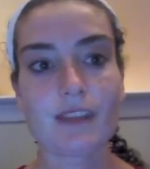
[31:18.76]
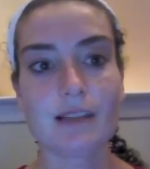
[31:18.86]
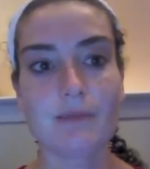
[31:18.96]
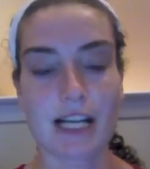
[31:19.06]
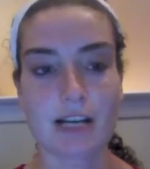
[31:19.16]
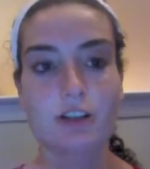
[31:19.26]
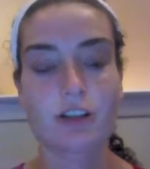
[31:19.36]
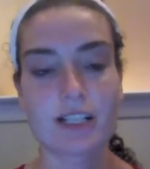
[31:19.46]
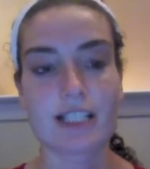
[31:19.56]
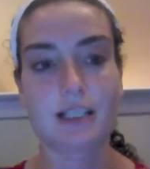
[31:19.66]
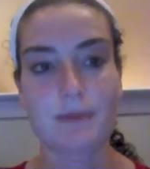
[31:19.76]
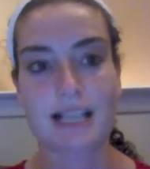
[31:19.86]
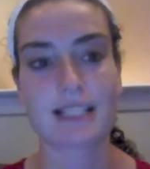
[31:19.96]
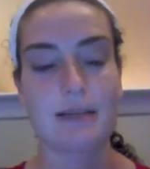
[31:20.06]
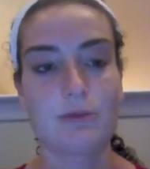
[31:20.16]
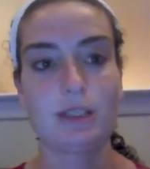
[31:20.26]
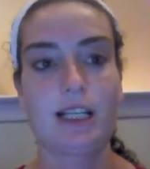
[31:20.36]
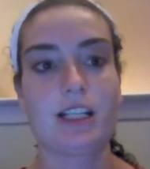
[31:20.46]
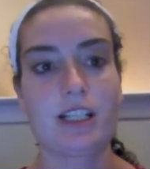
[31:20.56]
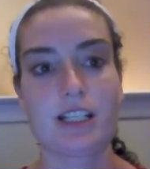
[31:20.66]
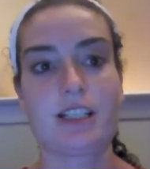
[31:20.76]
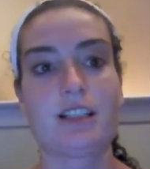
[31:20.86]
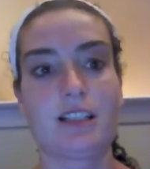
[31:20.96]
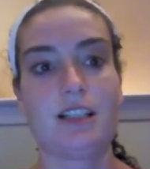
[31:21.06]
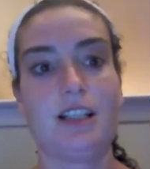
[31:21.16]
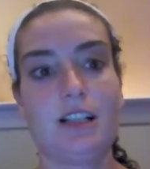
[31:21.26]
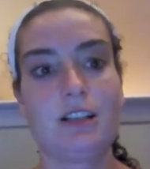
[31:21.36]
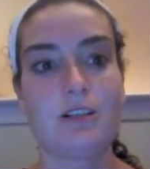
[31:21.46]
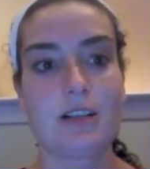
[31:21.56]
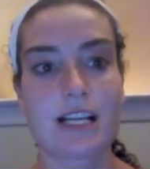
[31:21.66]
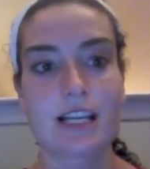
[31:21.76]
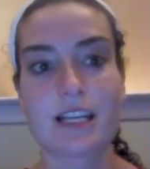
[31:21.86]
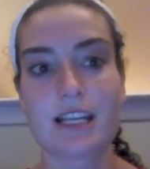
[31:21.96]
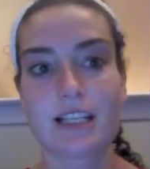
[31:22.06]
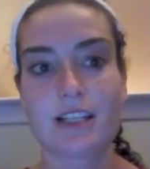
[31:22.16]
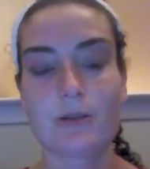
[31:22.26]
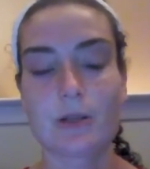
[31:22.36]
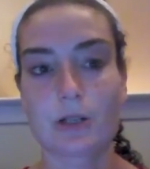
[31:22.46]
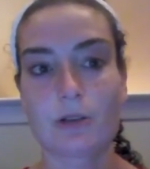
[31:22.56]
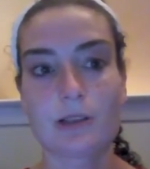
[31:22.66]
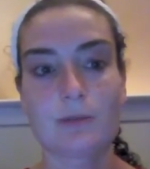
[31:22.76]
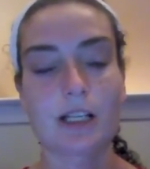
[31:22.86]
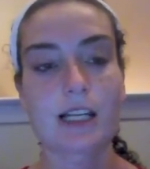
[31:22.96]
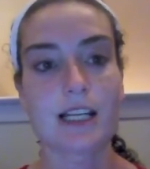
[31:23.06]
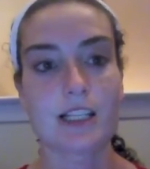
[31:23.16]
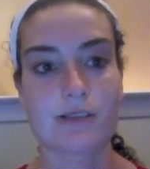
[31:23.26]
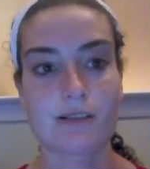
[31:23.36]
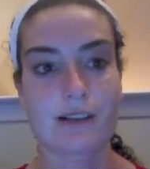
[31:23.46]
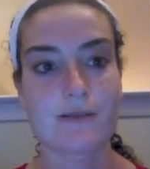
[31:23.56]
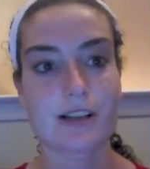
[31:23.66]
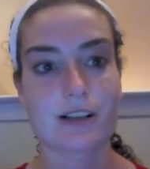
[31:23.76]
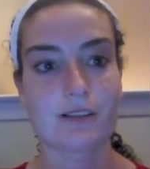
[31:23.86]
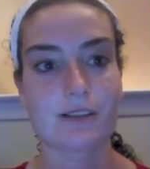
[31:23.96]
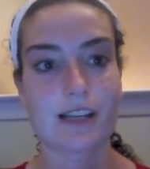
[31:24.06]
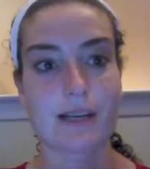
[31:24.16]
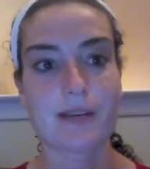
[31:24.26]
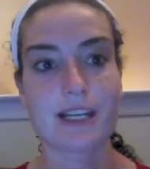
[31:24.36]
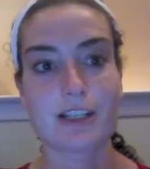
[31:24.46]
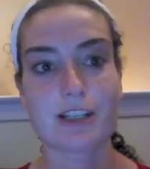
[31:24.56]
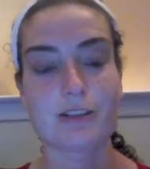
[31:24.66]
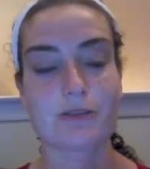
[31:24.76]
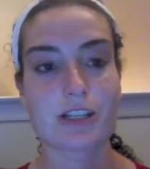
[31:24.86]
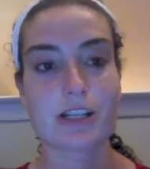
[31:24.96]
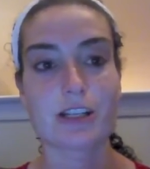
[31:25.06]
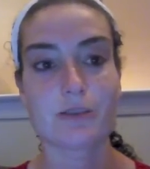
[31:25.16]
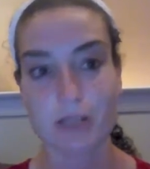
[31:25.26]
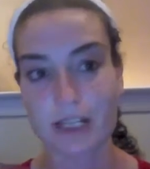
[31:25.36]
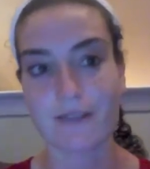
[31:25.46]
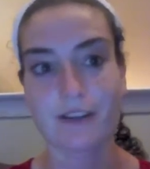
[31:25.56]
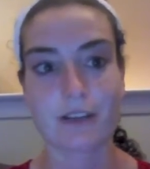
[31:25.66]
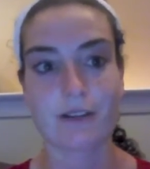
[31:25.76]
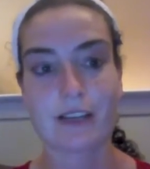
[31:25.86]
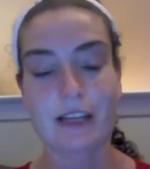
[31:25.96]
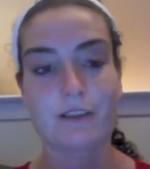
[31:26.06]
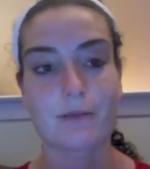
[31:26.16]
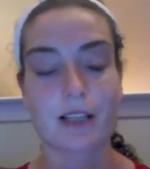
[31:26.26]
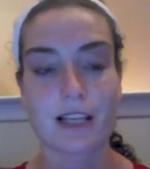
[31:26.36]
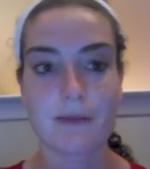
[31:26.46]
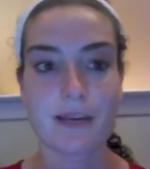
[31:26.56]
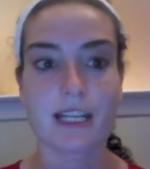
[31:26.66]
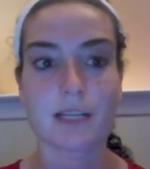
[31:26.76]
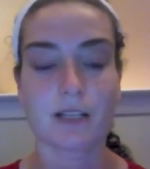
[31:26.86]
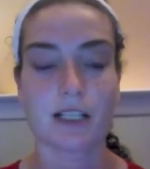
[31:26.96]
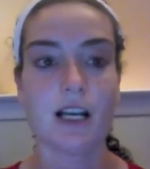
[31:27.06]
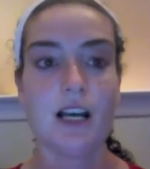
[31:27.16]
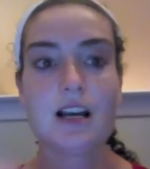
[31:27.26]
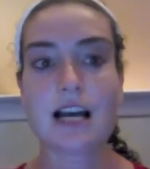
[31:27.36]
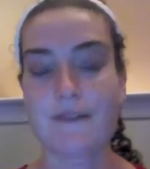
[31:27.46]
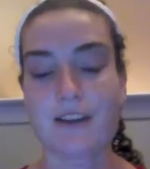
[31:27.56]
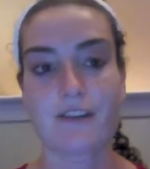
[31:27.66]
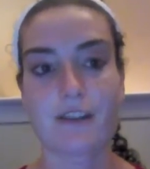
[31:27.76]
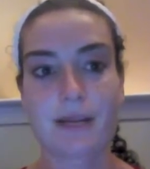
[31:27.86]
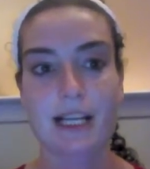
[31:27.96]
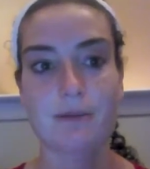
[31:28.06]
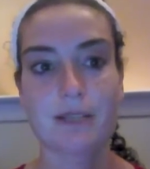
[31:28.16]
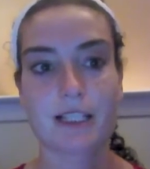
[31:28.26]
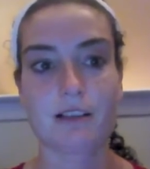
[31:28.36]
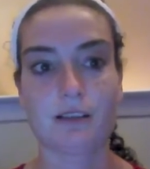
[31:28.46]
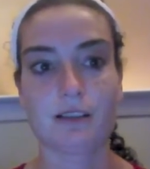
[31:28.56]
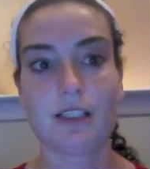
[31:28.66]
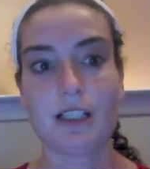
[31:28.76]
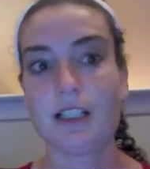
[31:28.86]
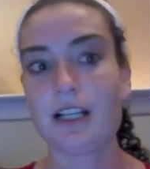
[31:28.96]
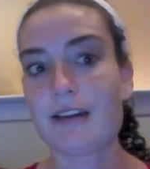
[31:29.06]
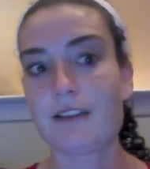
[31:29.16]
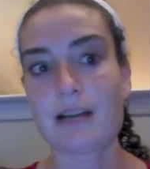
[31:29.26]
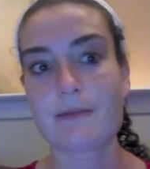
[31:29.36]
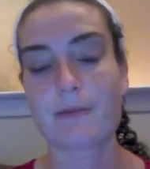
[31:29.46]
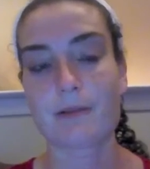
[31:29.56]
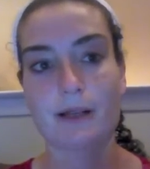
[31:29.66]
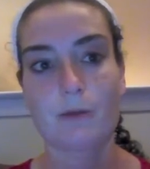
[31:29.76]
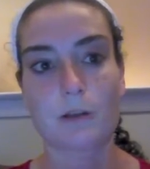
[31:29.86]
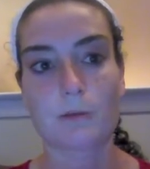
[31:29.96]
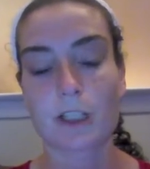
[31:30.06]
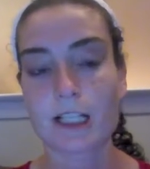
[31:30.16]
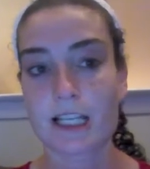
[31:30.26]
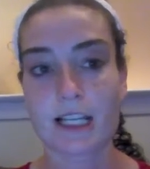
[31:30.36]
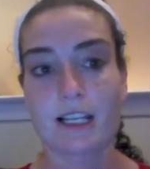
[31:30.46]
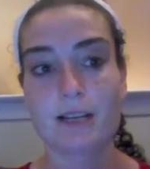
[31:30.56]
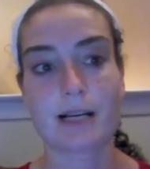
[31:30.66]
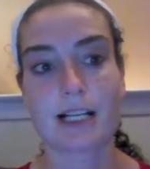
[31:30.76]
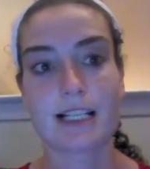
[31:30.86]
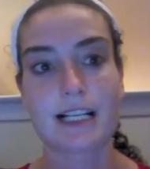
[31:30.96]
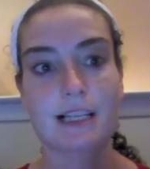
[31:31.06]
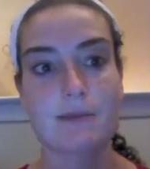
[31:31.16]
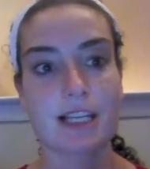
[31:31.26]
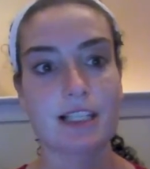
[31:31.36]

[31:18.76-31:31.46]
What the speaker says: But I know Charisse is past that point and she's already into her cold market and doing great with her like page. So she would definitely do everything from her like page. But I feel like for me, I'm still have a lot of people in my warm market that keep contacting me.